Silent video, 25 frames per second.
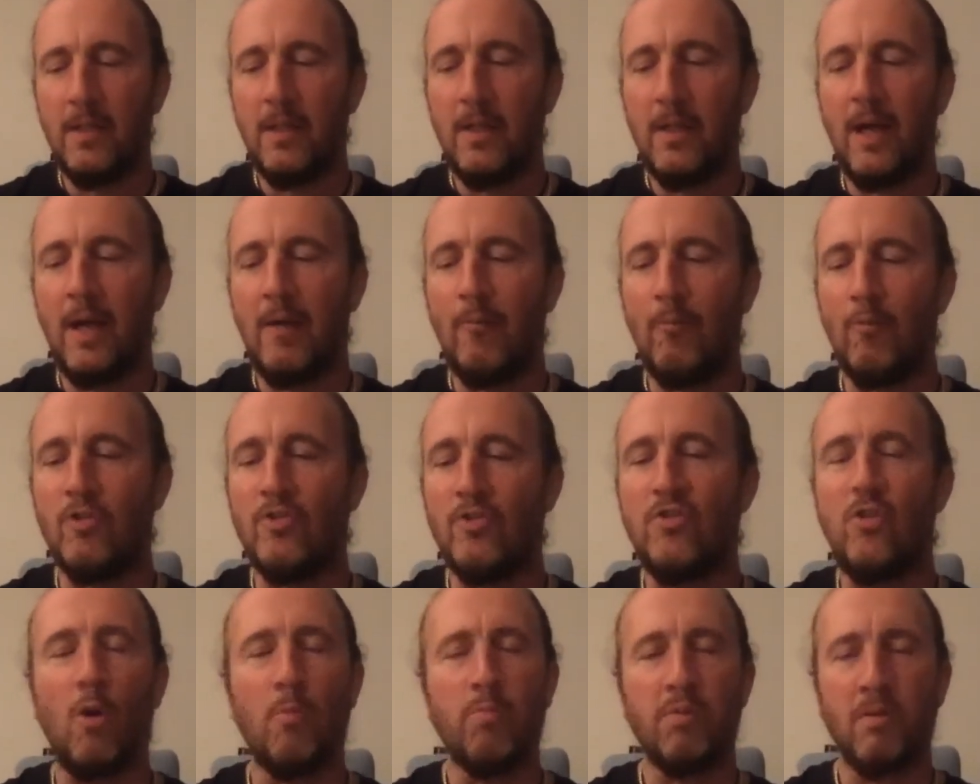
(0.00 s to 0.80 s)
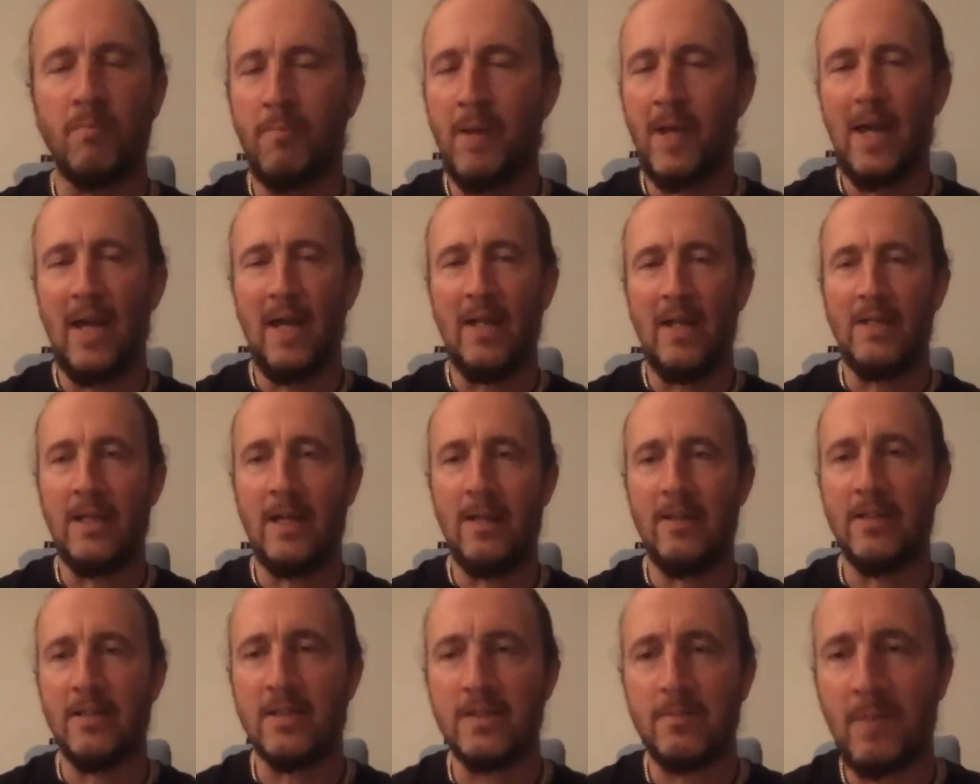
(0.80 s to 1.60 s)
was not prepared,
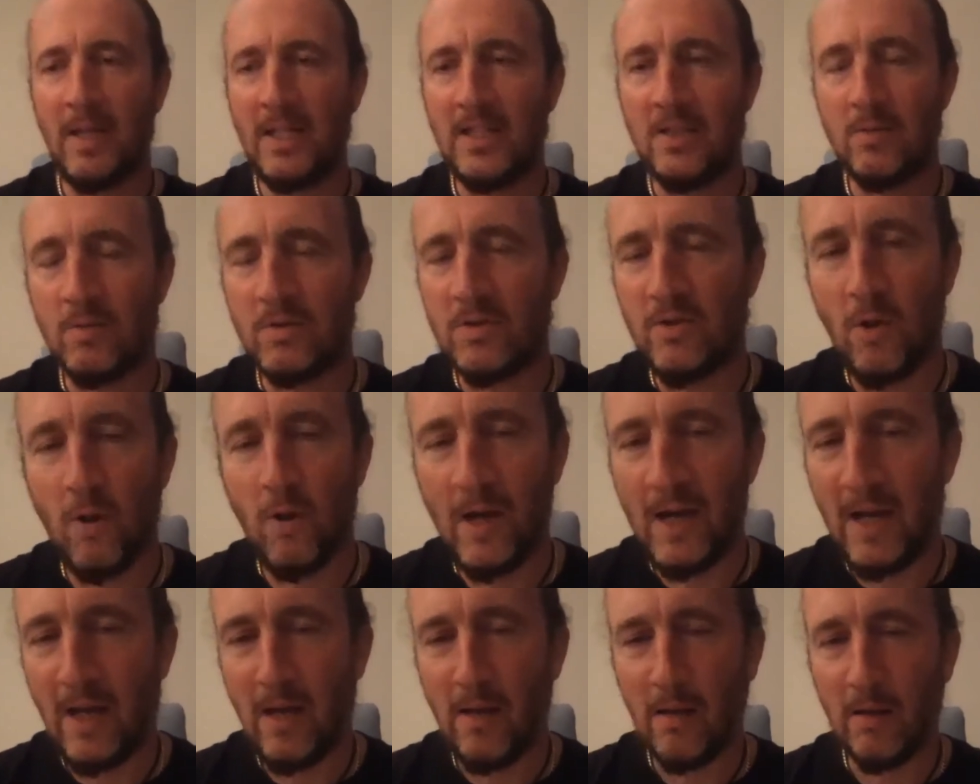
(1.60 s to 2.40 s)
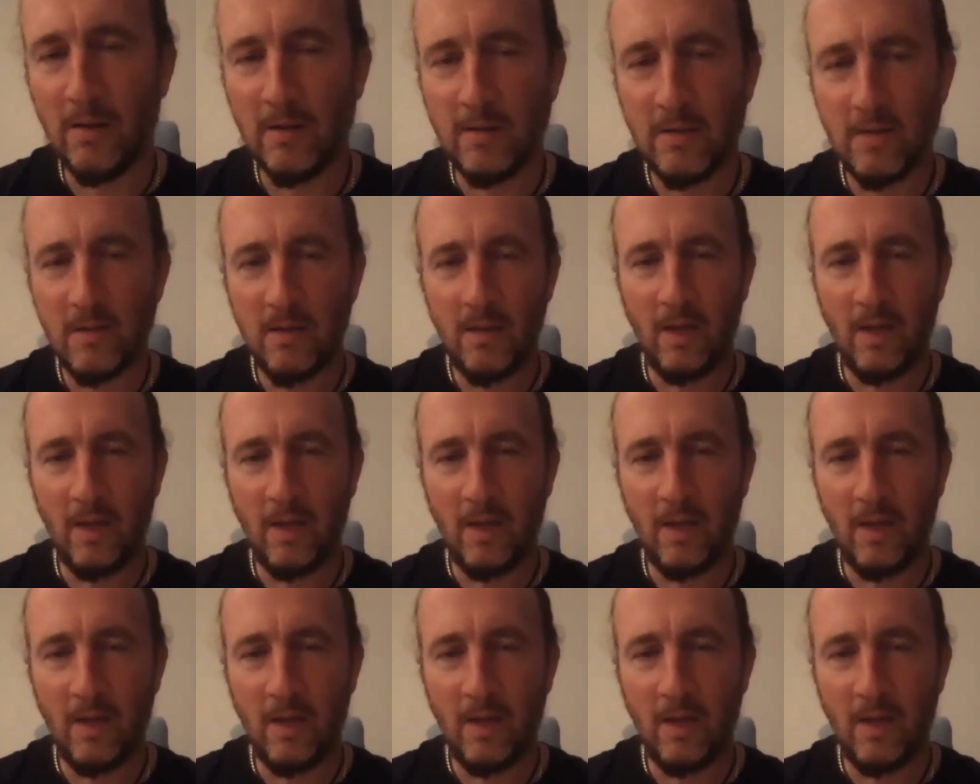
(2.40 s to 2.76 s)
and the space was not held